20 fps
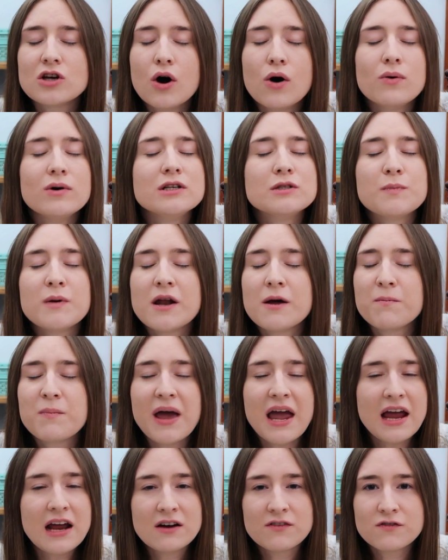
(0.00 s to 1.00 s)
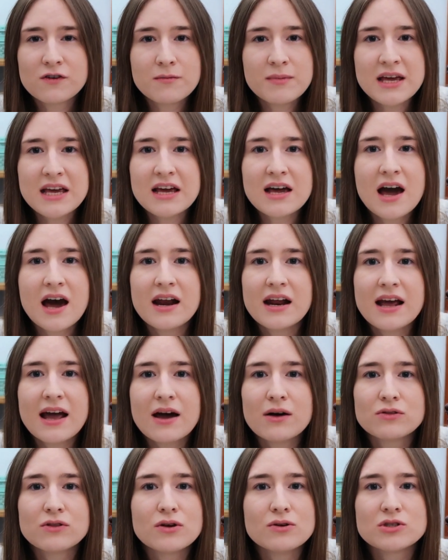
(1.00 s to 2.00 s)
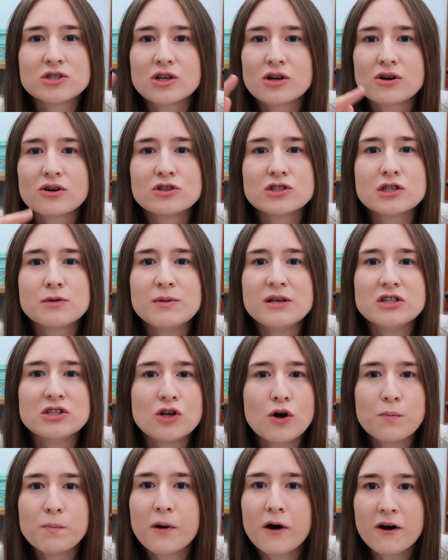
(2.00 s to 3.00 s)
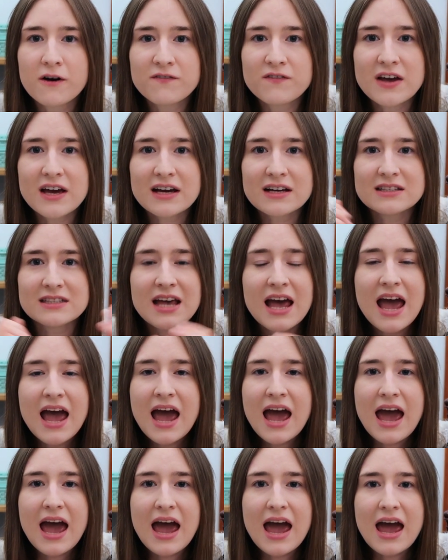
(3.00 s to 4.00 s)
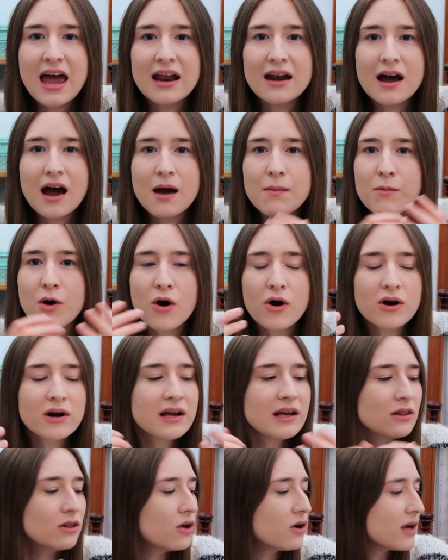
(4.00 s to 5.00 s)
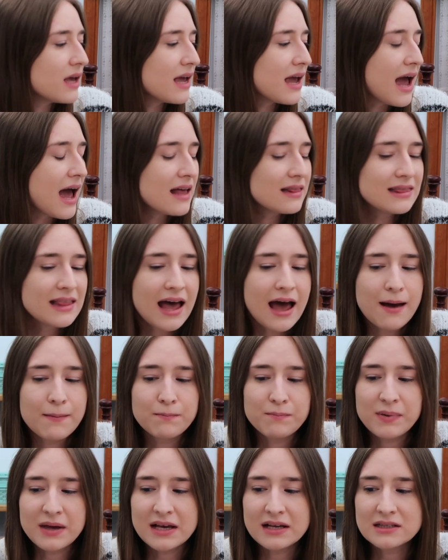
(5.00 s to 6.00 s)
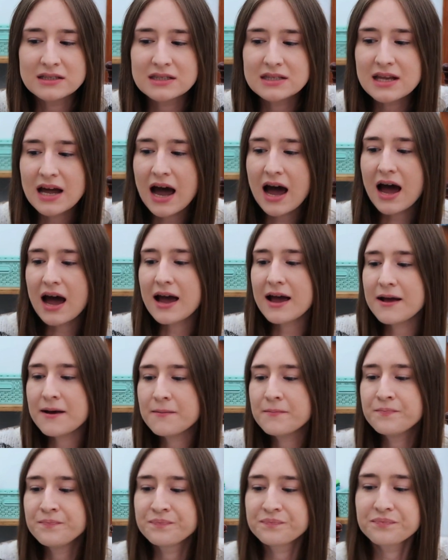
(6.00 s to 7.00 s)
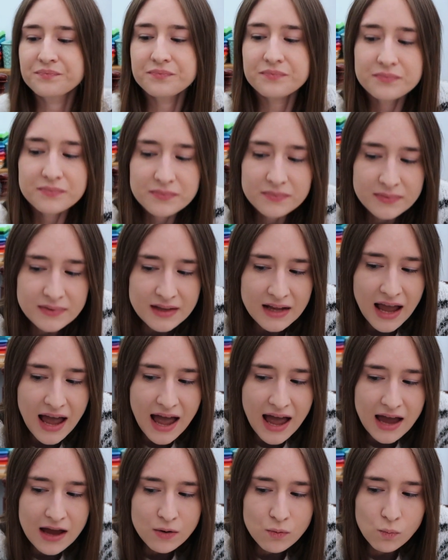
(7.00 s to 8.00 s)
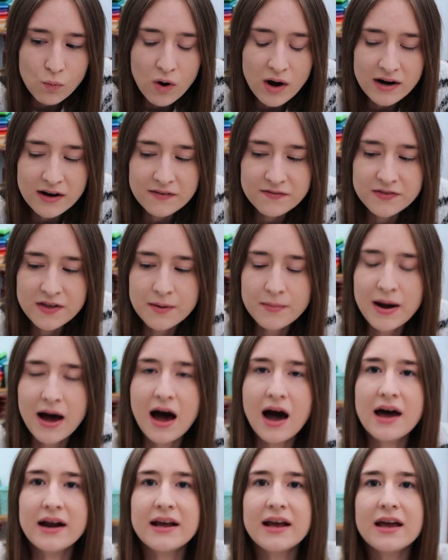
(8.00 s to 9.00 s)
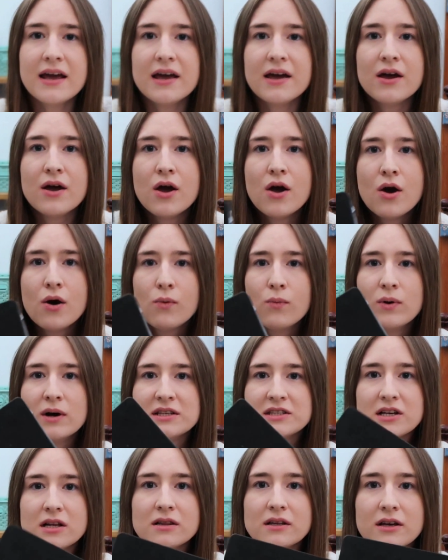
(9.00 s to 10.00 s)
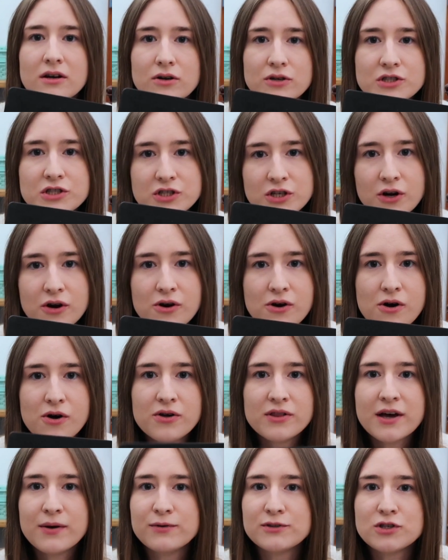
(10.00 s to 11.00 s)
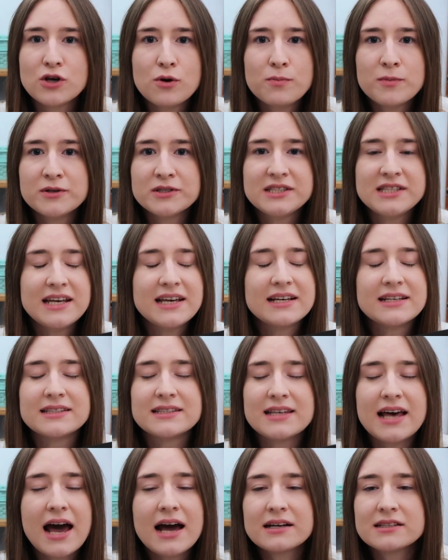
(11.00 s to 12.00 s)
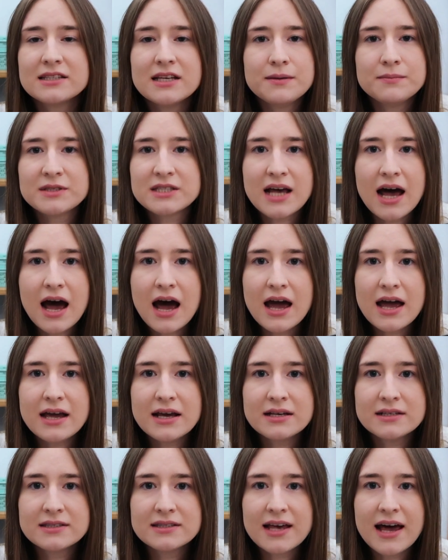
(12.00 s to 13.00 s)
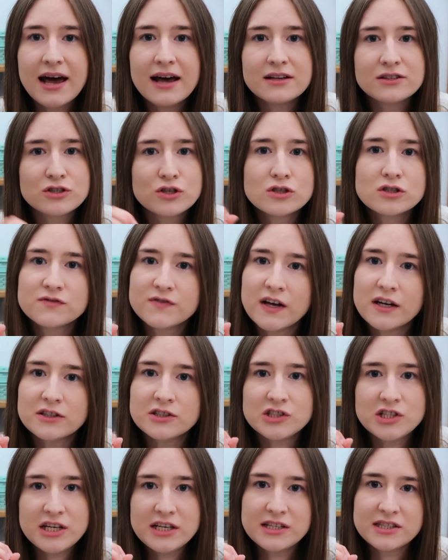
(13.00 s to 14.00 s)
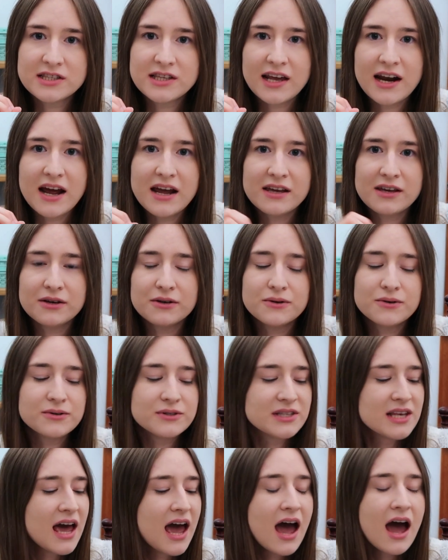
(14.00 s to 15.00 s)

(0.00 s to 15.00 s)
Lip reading: always been a pain for me, cutting out those circles to be so perfect. And I'm already looking at that bigz die, and one of them on it was a little circle that was almost the exact same size as those felt cheeks that I use.